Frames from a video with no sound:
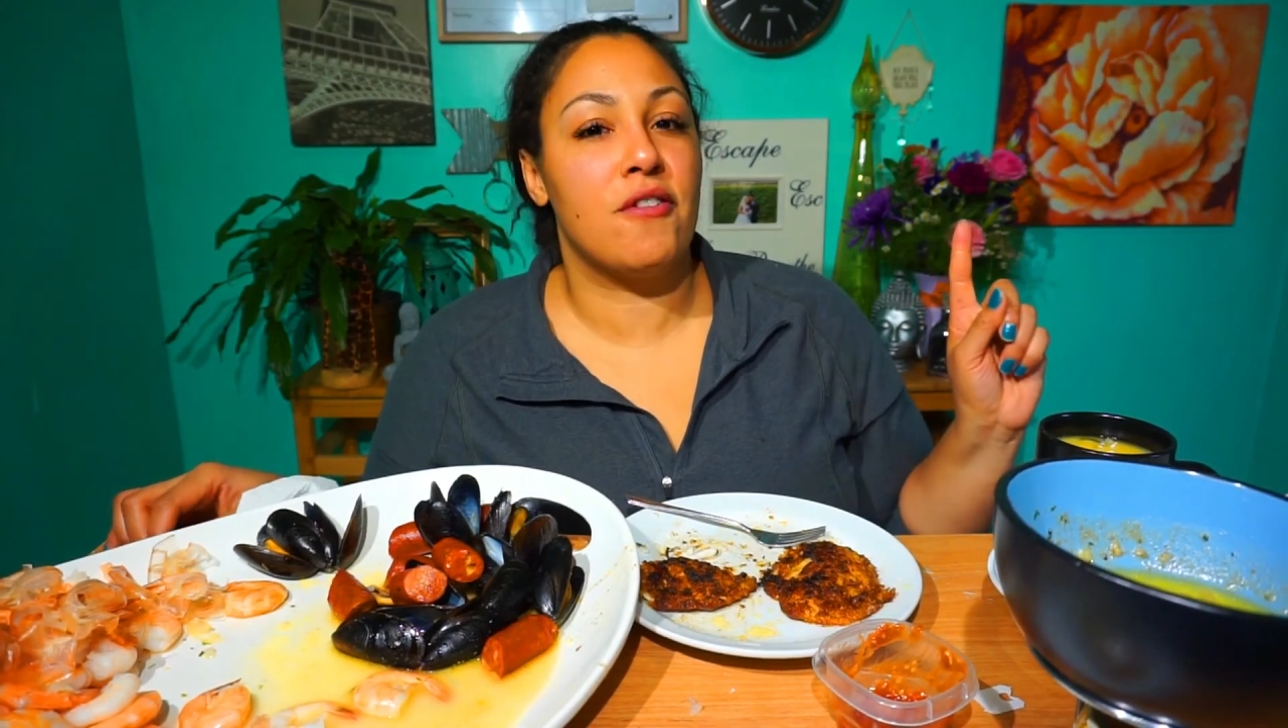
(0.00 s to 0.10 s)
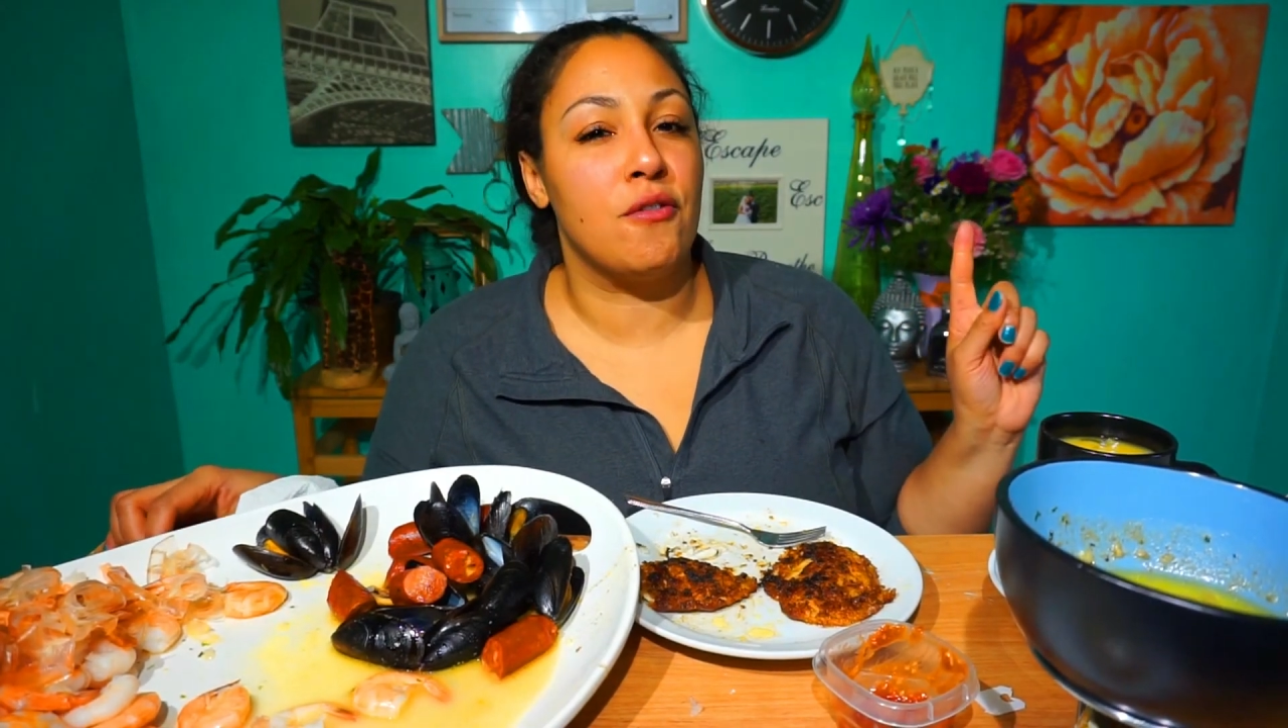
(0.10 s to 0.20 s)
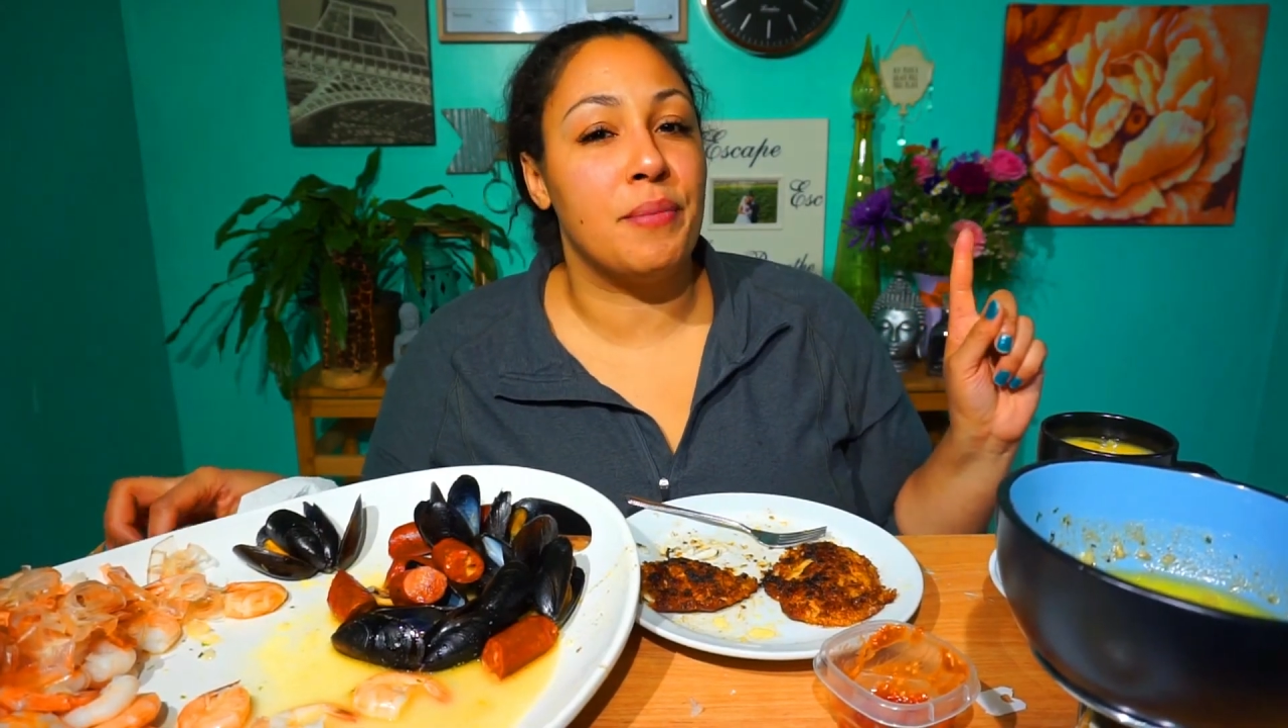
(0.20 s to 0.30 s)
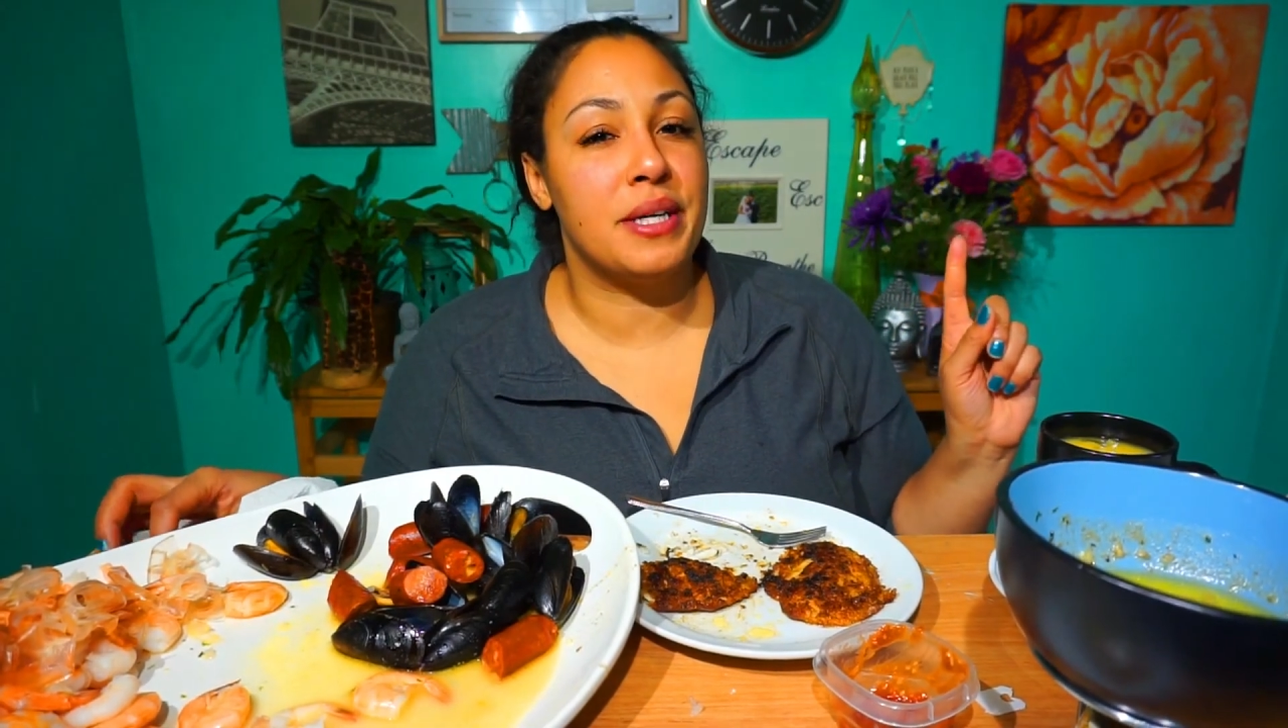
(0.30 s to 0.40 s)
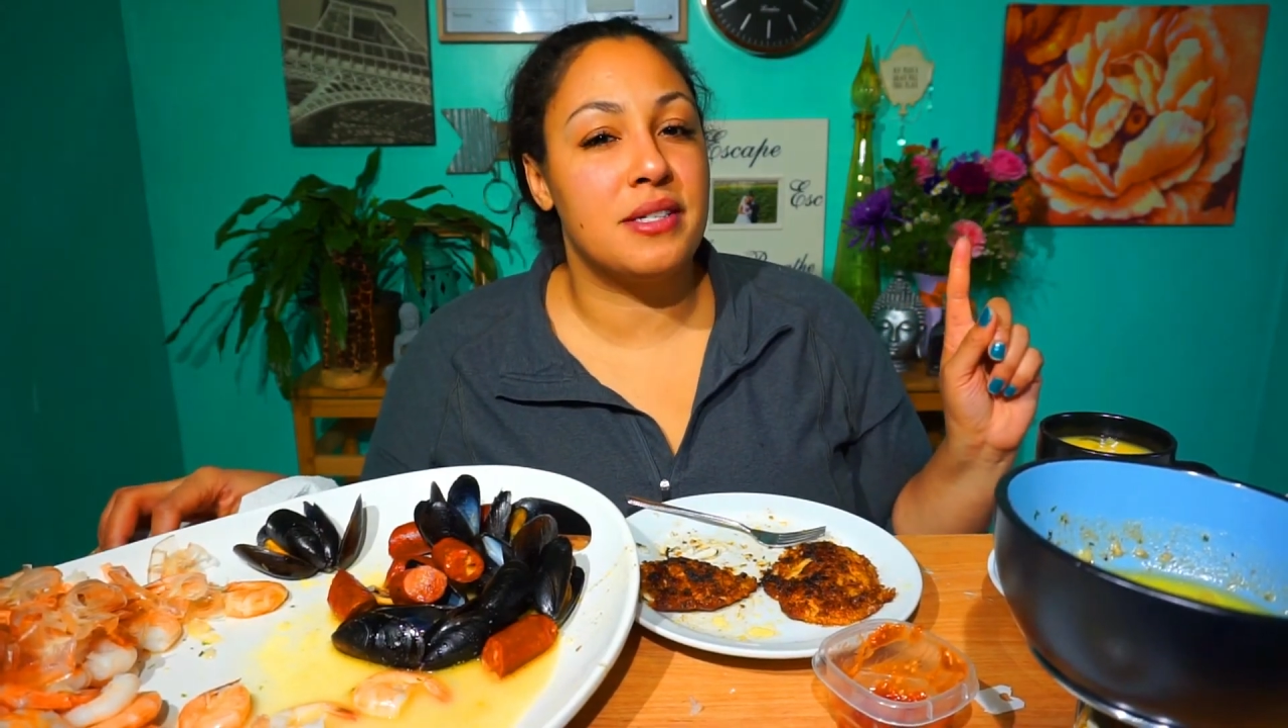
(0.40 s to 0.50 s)
from
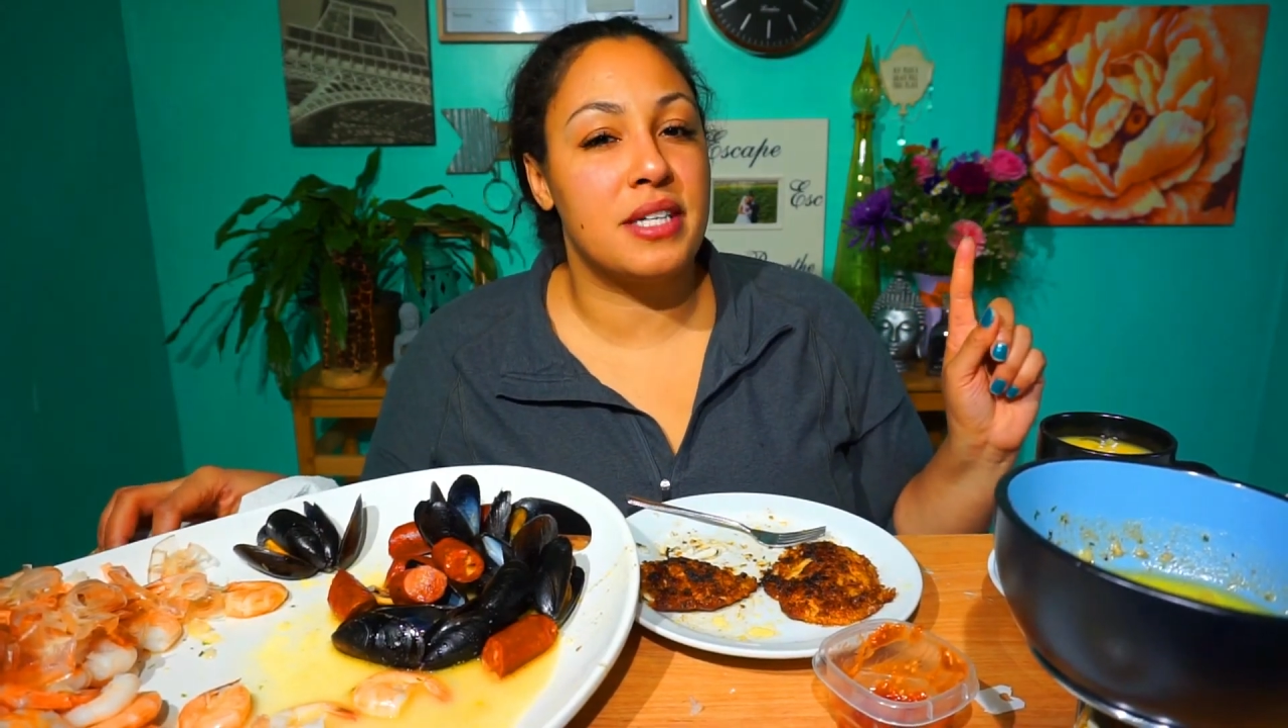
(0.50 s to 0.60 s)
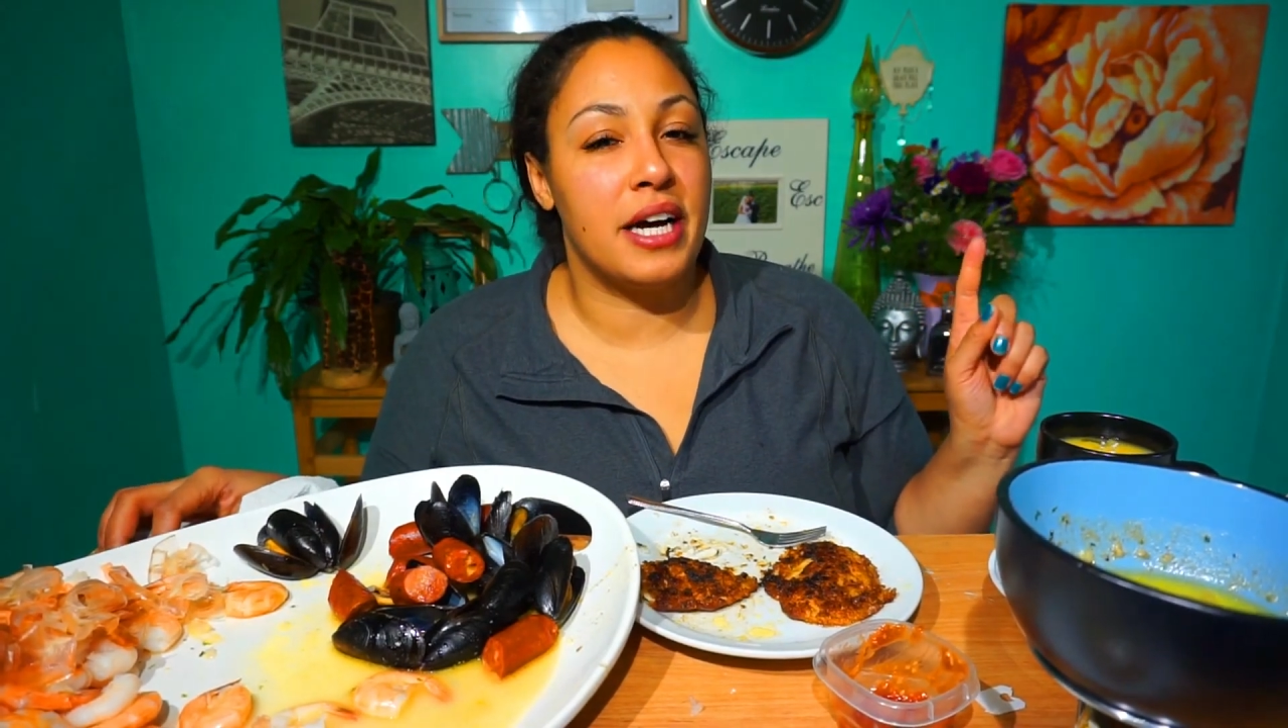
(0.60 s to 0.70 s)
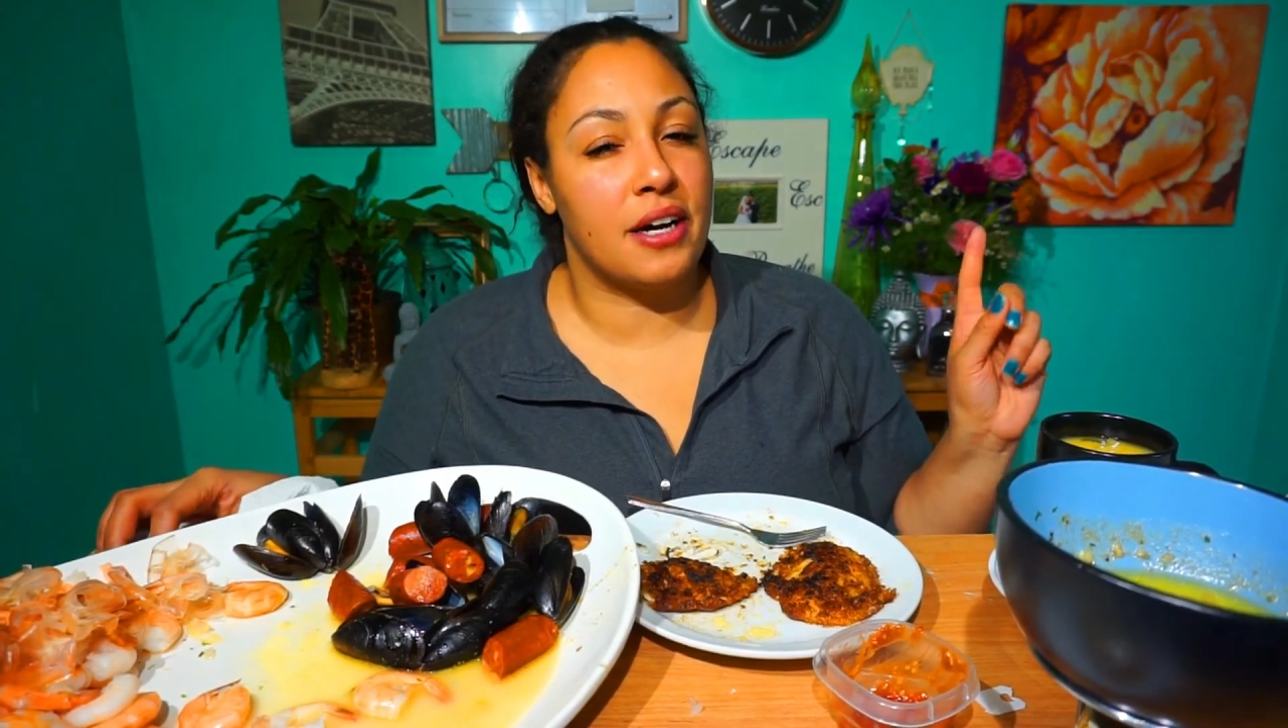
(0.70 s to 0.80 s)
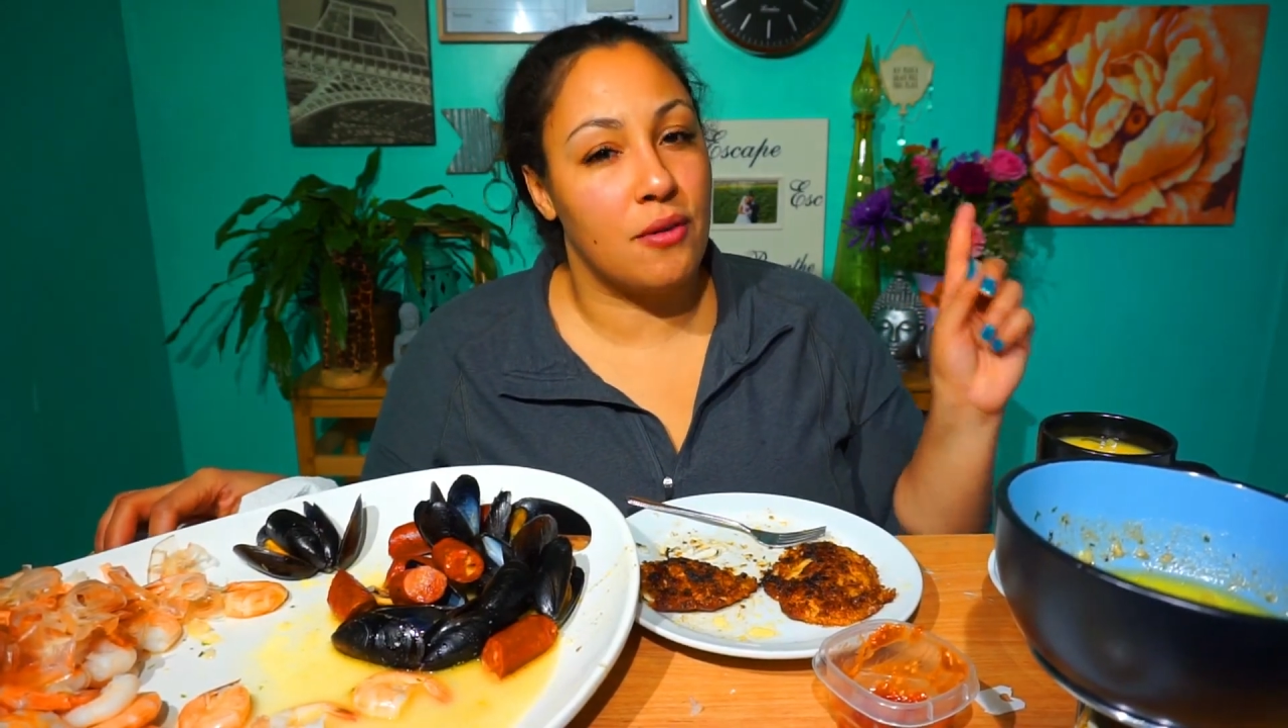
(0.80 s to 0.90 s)
being sick